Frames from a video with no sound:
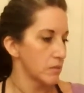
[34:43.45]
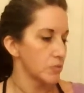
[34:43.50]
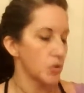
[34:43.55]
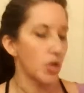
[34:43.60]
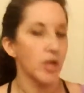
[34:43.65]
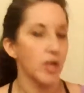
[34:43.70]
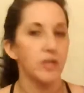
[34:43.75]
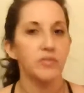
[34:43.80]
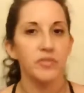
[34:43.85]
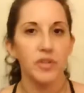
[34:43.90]

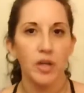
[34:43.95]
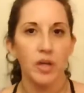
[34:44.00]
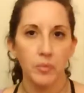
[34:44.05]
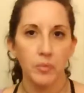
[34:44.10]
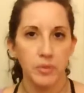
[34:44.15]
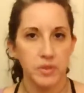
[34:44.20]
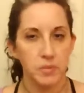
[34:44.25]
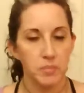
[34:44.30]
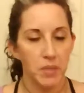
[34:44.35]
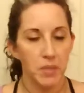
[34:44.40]
trying to figure out
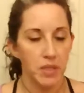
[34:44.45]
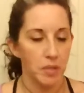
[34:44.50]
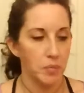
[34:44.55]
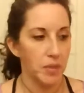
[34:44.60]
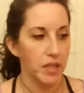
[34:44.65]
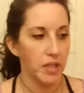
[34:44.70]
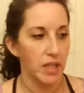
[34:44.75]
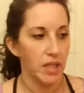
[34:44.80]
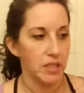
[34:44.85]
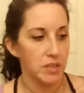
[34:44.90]
what's making my
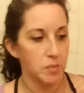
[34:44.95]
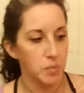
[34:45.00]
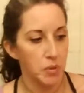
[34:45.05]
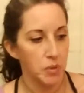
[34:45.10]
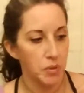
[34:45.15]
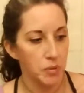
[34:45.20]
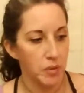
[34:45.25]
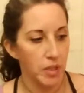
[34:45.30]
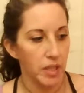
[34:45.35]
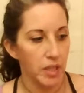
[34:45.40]
cats
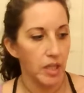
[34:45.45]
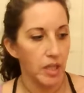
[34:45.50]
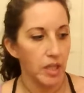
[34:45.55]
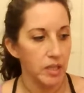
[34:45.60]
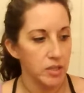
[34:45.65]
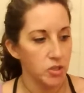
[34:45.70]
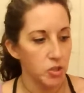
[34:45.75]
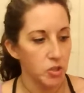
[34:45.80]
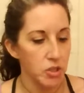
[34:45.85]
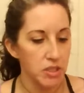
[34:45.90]
puke. I
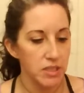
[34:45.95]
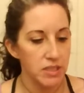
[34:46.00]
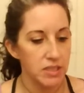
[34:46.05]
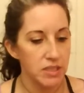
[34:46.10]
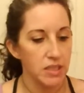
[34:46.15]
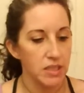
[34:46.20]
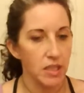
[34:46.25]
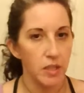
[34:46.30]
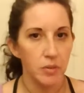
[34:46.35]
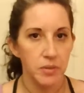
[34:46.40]
got treats
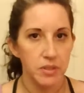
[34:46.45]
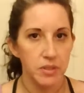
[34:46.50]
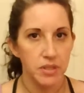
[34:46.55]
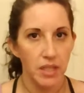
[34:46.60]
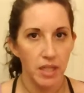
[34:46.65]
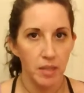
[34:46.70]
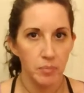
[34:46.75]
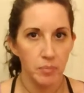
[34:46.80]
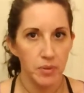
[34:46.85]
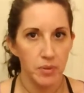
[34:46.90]
that I always
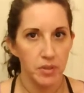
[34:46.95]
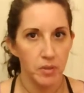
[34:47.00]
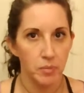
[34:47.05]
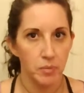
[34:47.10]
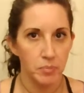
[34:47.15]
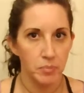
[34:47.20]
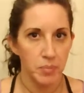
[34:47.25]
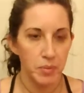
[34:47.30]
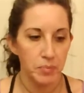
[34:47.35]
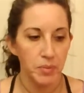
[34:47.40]
get, but they've
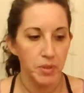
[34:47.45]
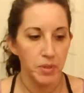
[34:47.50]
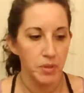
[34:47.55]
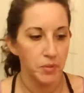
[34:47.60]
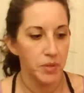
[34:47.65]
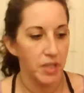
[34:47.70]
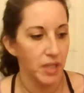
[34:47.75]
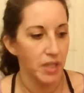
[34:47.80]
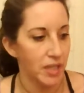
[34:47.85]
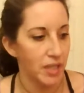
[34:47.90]
been
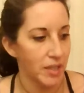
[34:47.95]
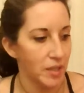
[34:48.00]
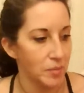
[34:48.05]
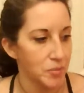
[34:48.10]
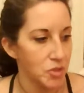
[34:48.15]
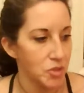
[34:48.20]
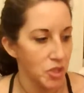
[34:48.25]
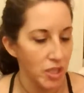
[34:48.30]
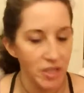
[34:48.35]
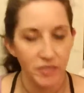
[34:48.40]
puking, and I'm
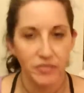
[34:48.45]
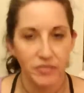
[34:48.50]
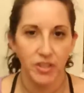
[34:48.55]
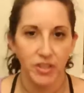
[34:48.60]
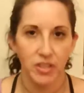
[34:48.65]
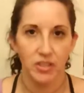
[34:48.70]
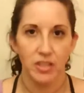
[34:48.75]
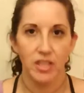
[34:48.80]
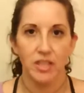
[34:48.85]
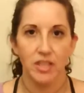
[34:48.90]
trying to
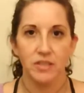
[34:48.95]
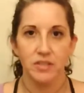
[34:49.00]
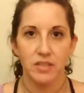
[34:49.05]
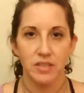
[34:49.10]
figure it out.